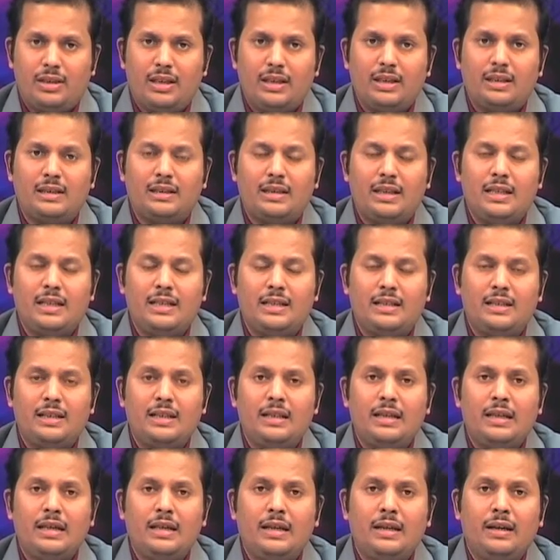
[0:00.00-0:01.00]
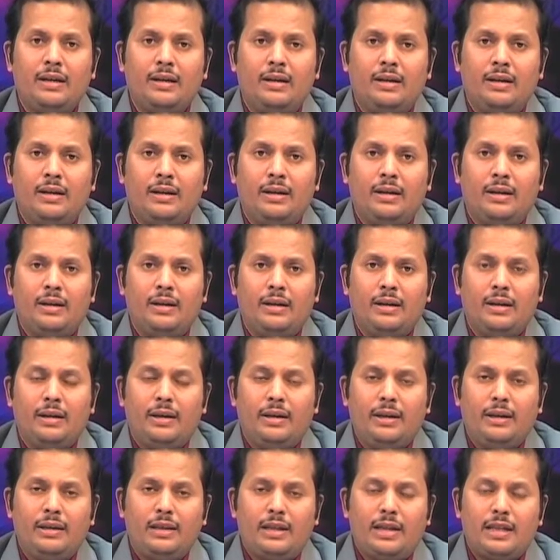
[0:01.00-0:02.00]
Kusal says,
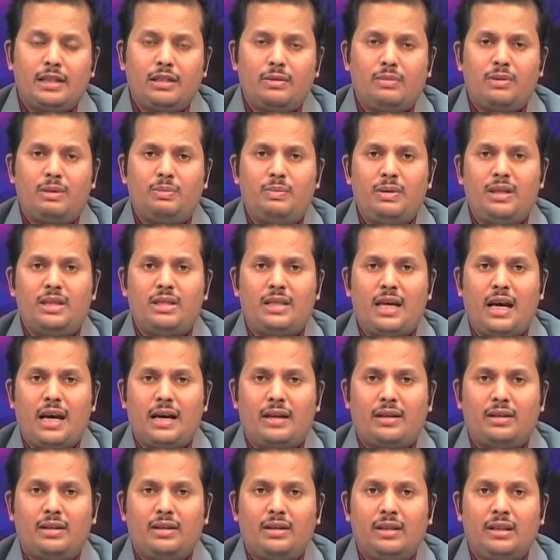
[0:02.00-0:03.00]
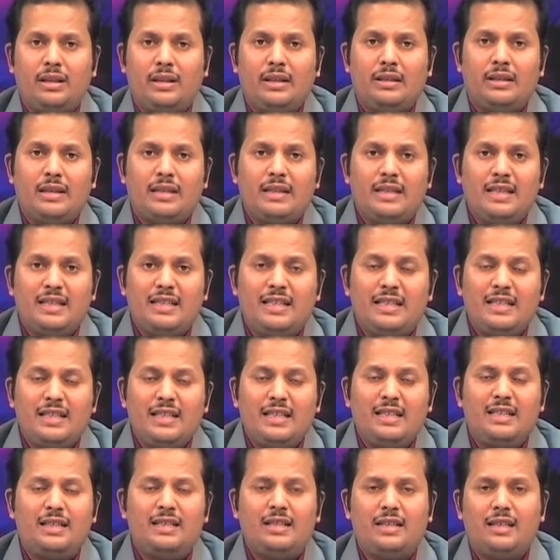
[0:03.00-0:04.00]
in the case of speech act, the
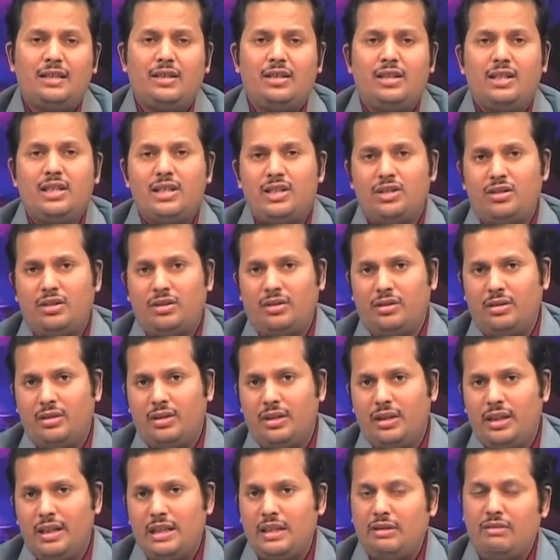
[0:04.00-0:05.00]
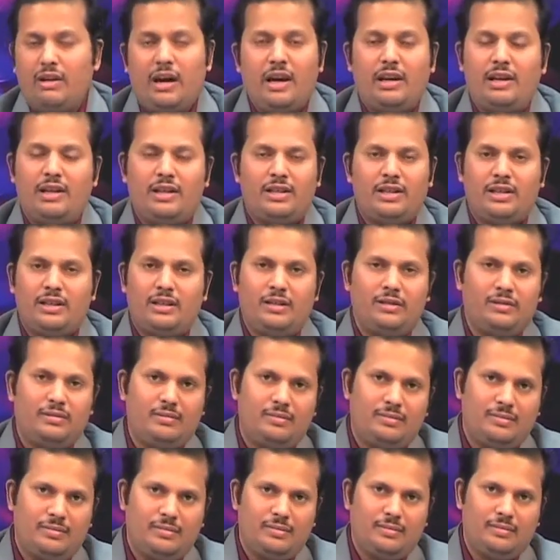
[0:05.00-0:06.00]
sincerity condition is violated.
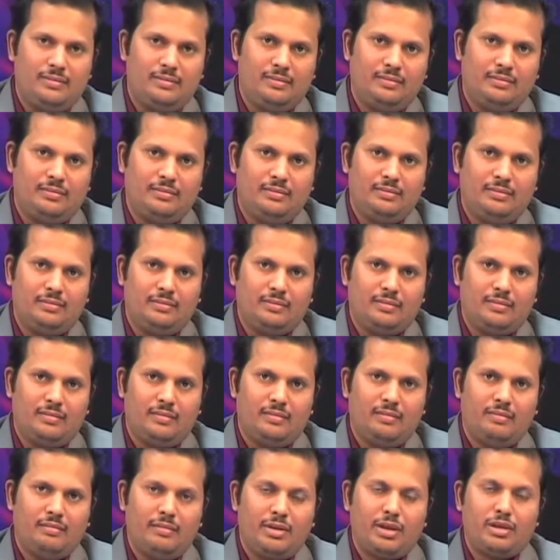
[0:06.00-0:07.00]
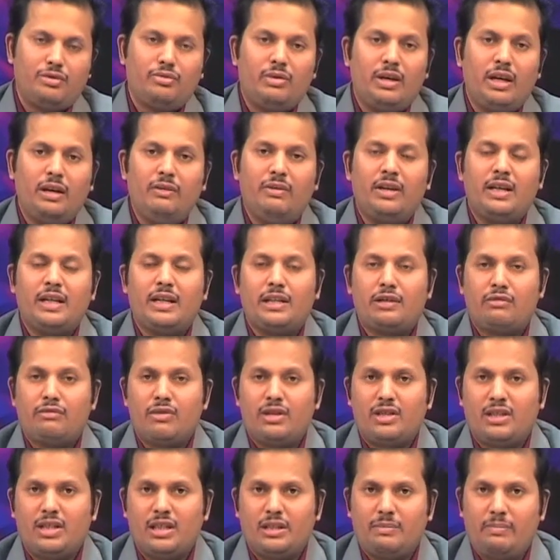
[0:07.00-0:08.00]
Because whenever a
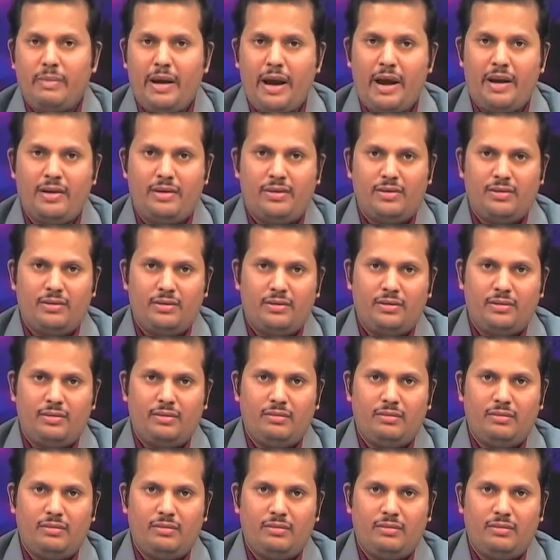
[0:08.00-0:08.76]
request is made,